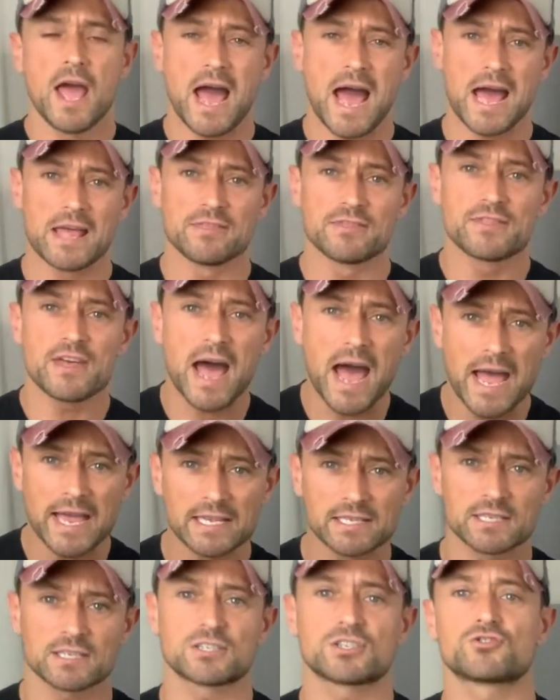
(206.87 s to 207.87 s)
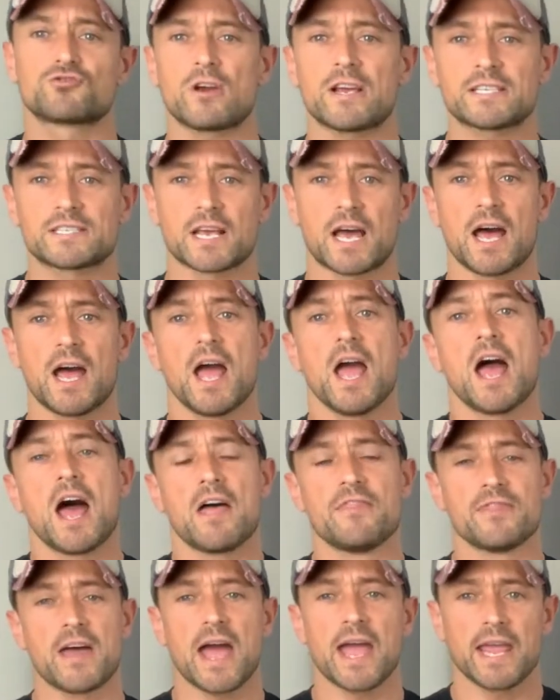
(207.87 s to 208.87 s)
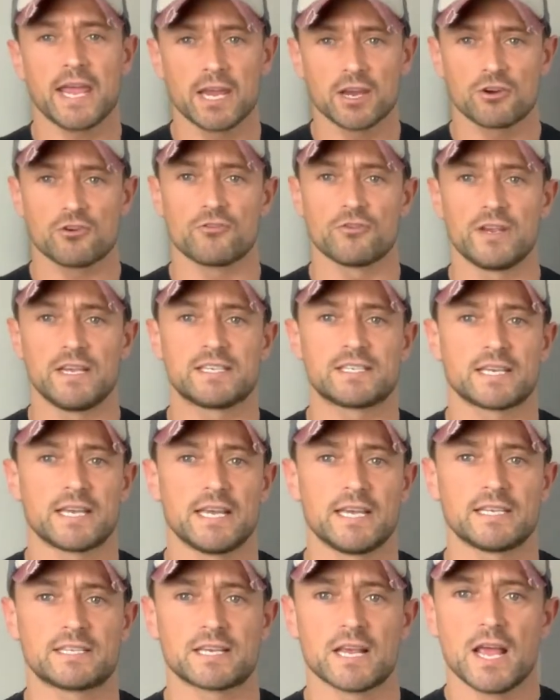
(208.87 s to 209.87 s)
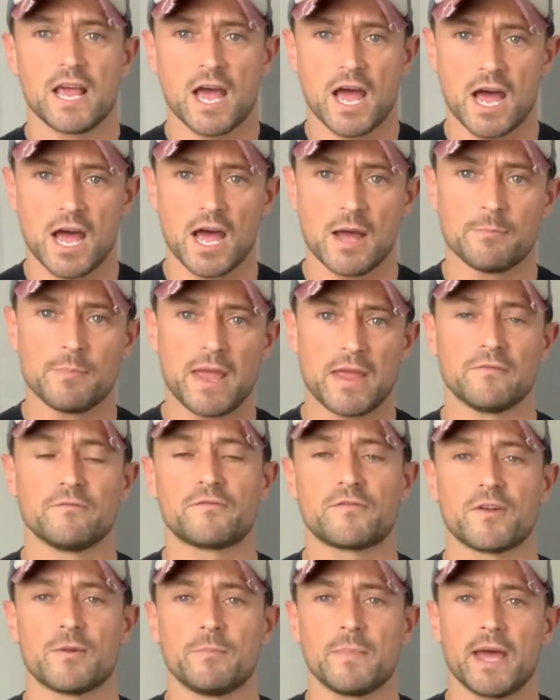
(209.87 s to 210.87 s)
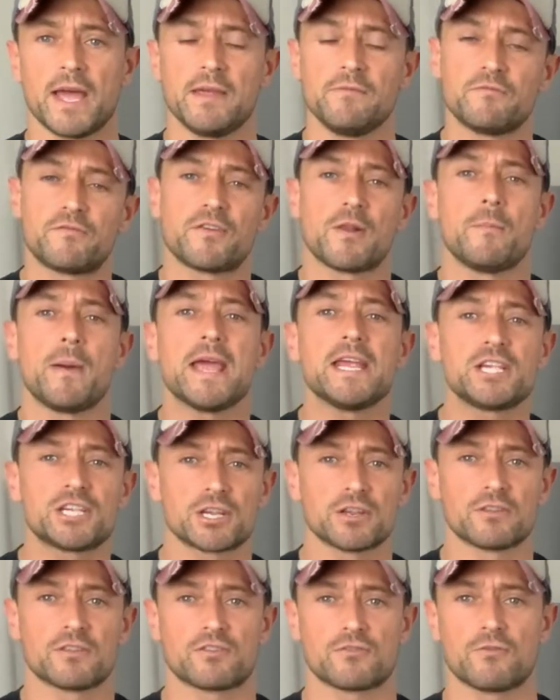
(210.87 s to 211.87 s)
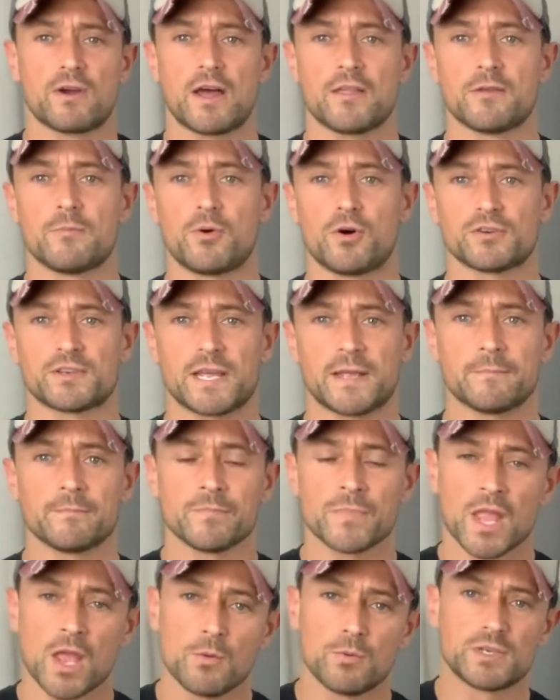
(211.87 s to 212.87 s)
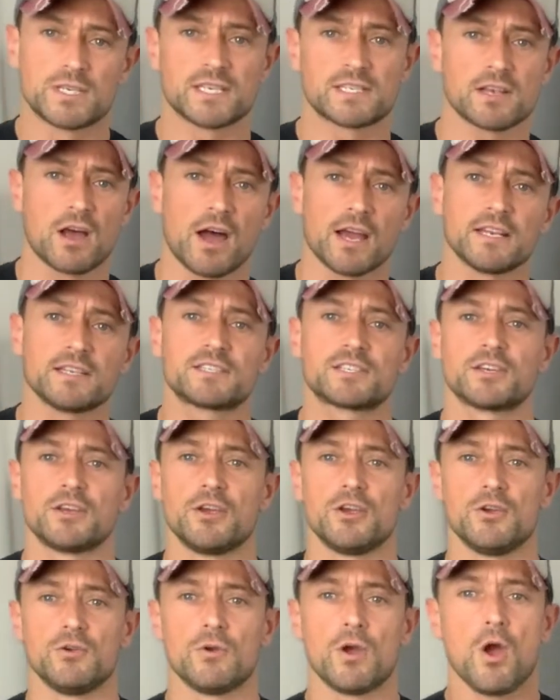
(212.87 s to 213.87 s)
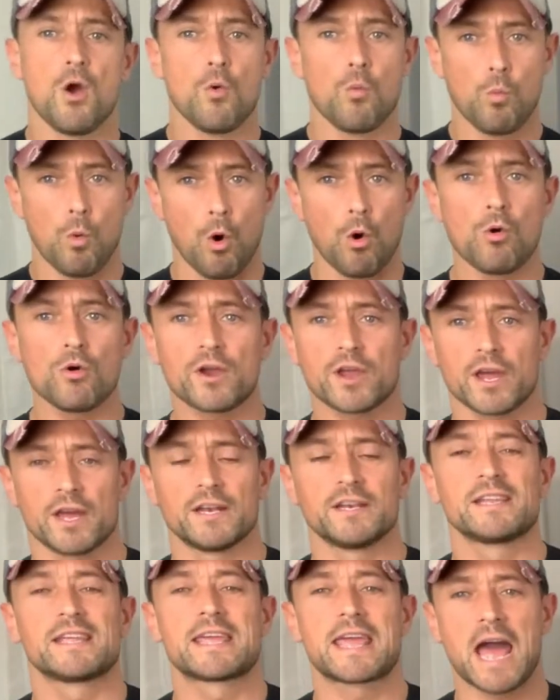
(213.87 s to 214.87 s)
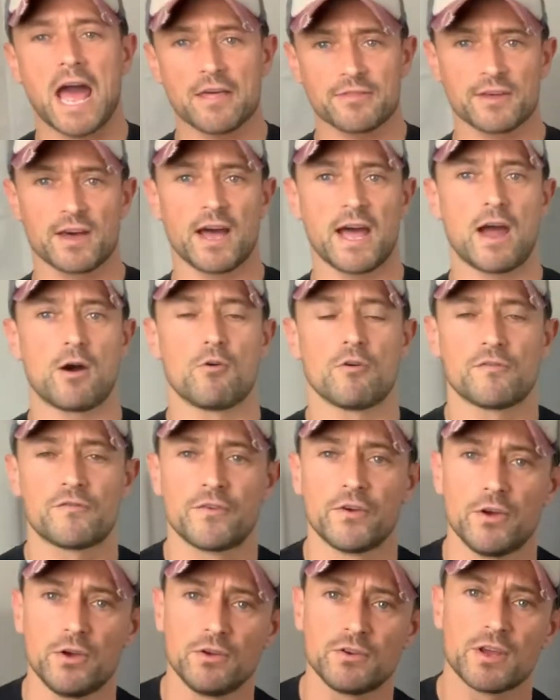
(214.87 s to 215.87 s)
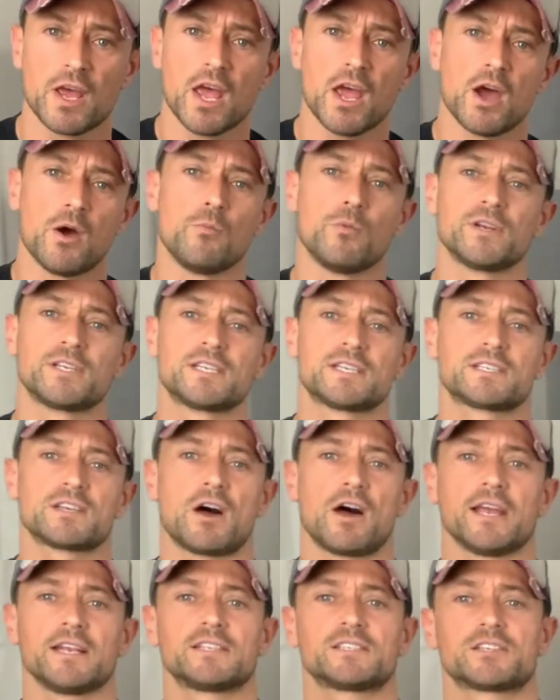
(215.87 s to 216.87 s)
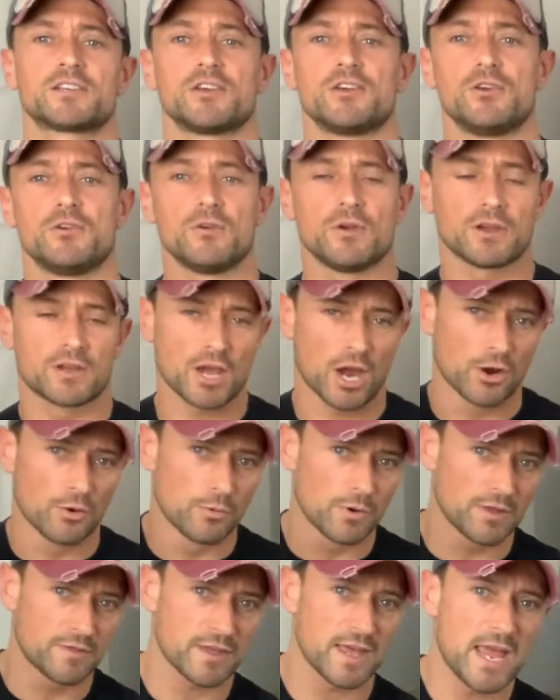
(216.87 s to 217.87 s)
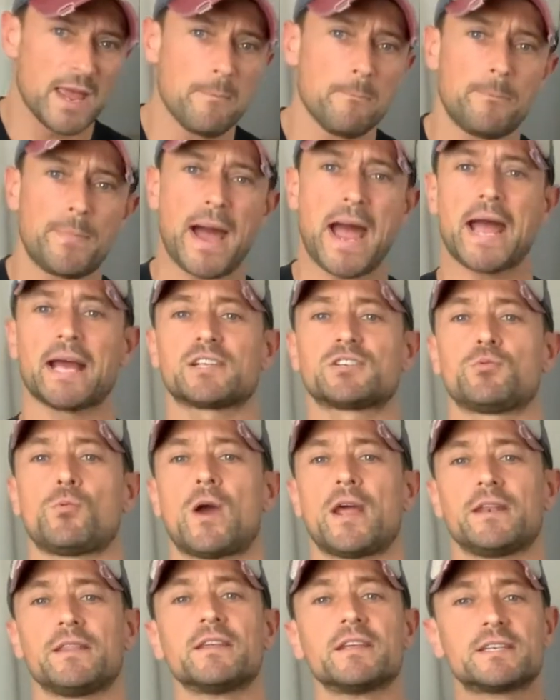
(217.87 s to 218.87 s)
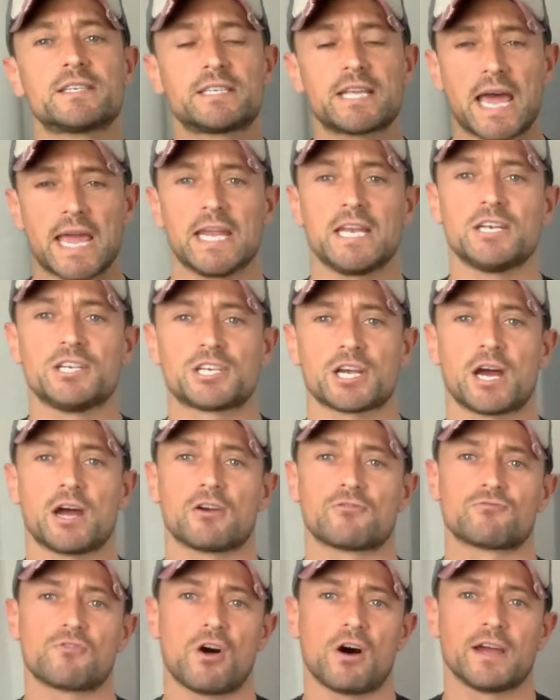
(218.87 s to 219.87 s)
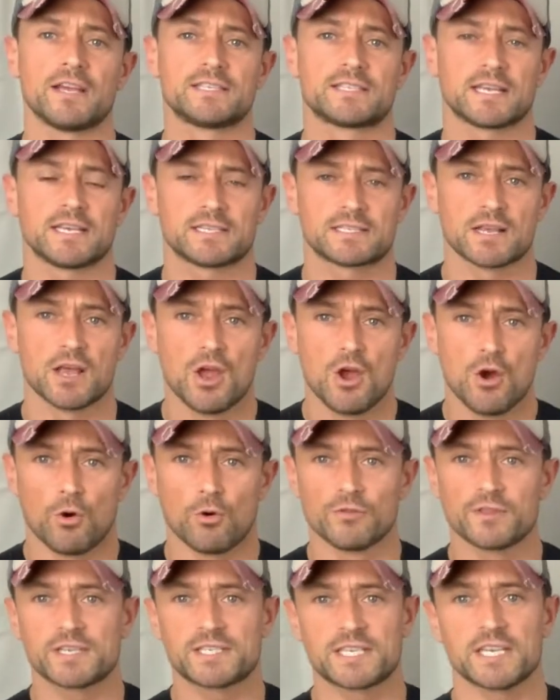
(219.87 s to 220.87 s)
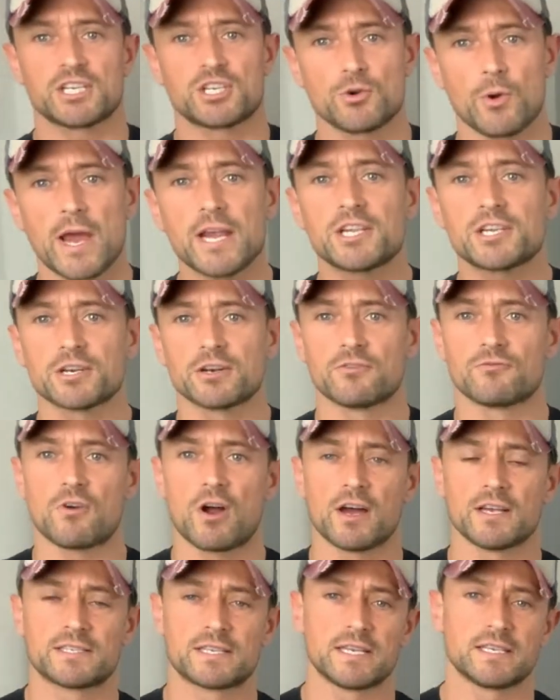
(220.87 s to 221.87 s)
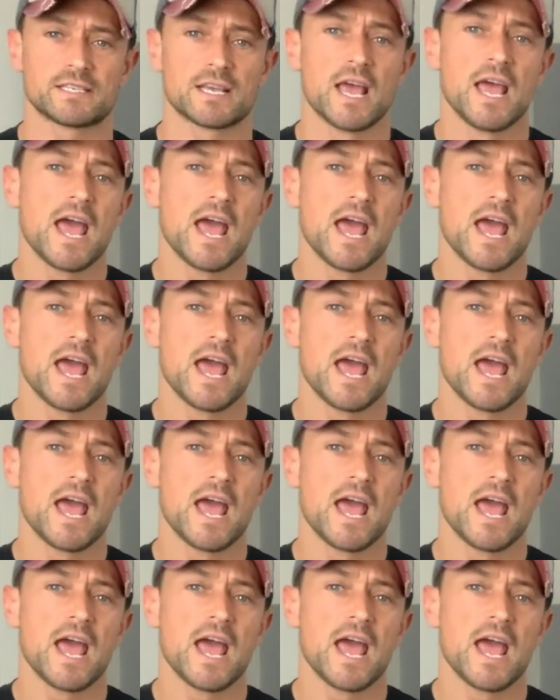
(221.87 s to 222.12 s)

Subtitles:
And that is a stressor, and that increases inflammation throughout the body. We're designed to walk and gather our food, and we're designed to go with impact when the danger arises or the situation arises.